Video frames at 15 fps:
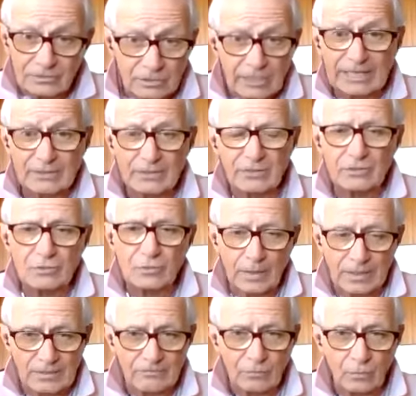10 to the
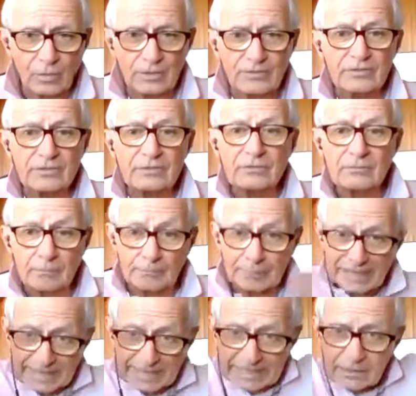24th
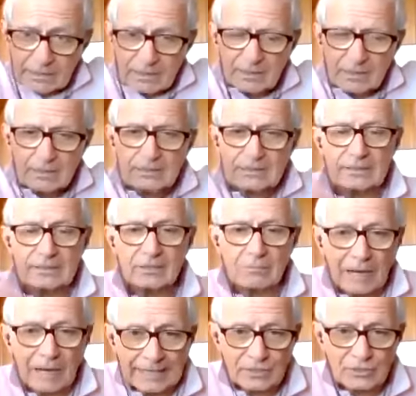big, 10 to the
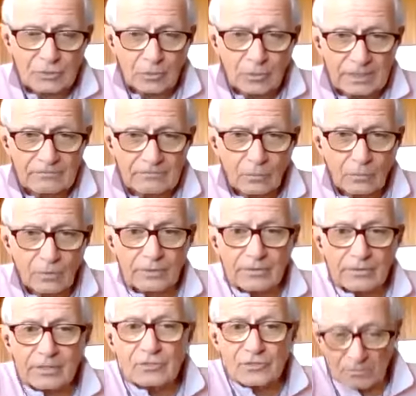minus 24th
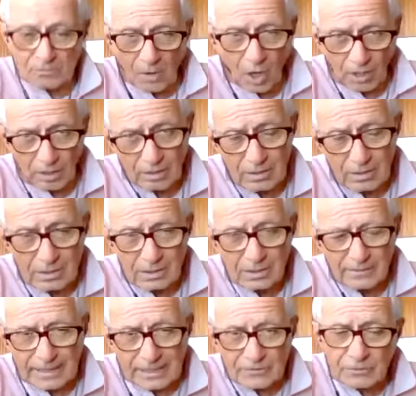small.
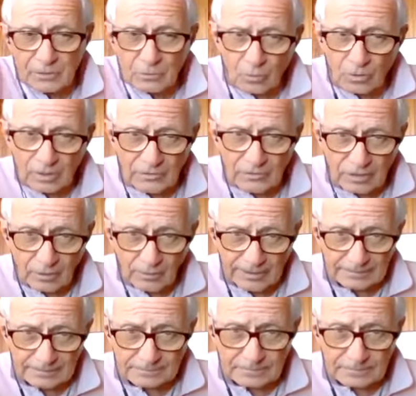That's where the world is going.
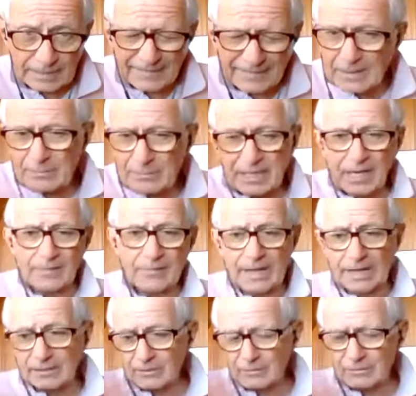And then beyond
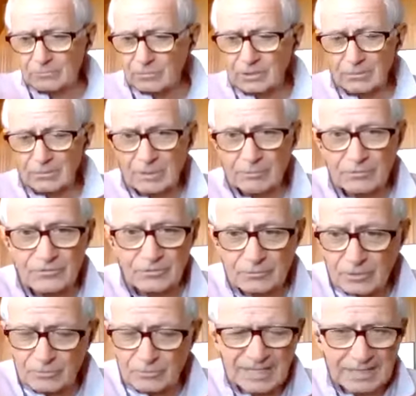that, we'll come up with some
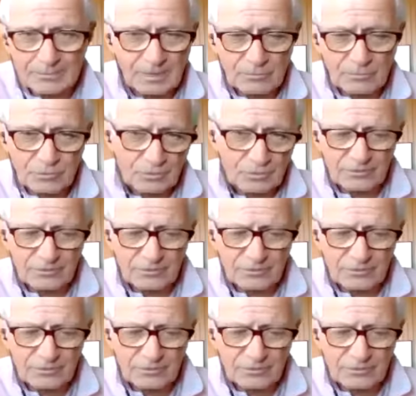new names. I'm sure